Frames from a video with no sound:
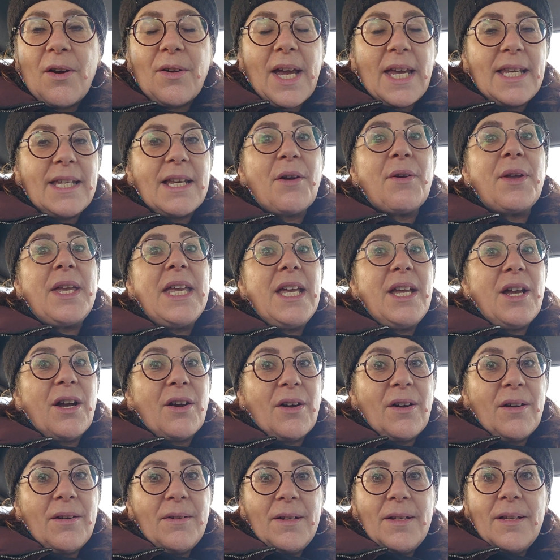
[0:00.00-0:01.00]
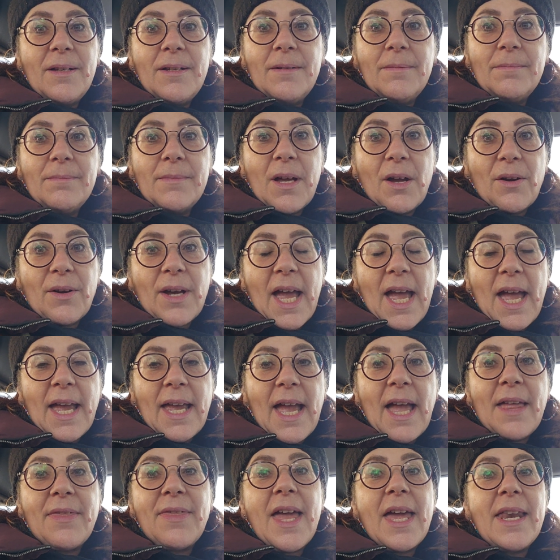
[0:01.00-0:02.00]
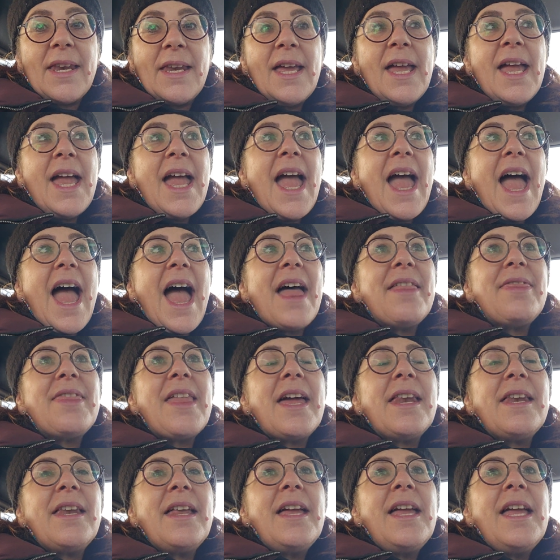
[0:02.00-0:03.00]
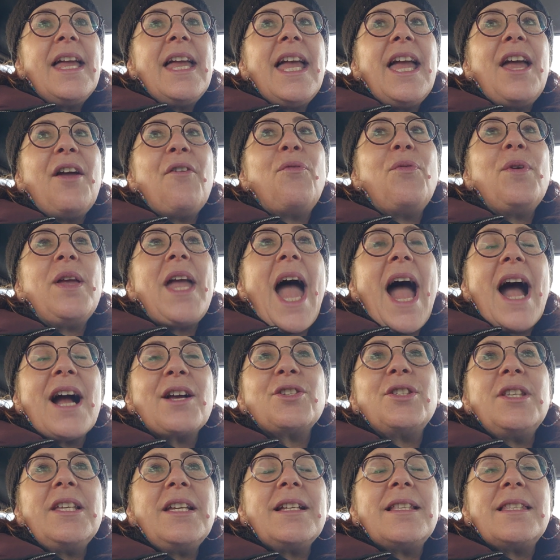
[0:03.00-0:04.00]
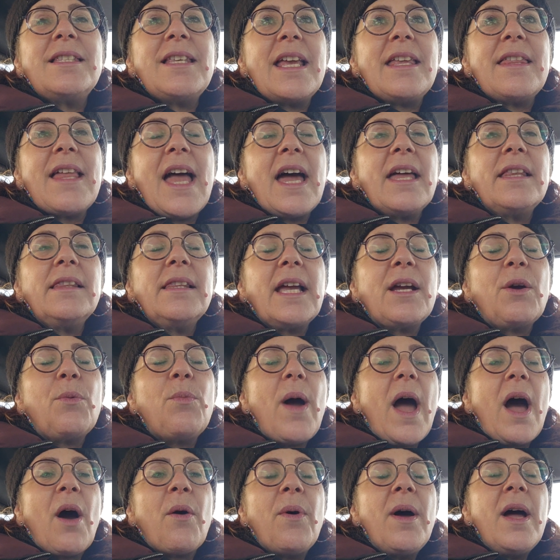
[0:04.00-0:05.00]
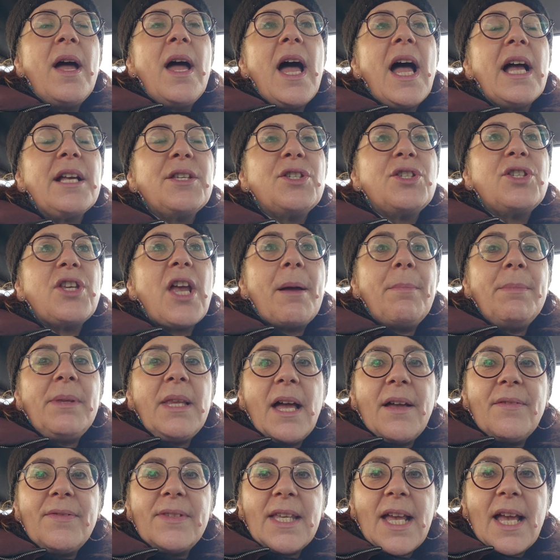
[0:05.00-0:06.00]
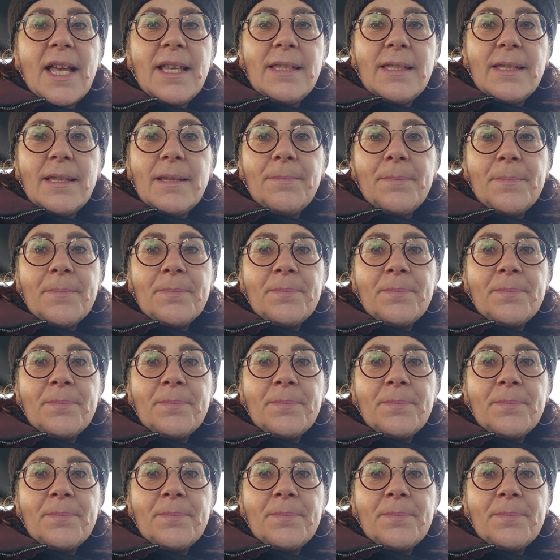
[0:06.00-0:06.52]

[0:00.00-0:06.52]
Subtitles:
Okay, now here, okay, and then if we actually could say that, like, wow, Hashem loves us.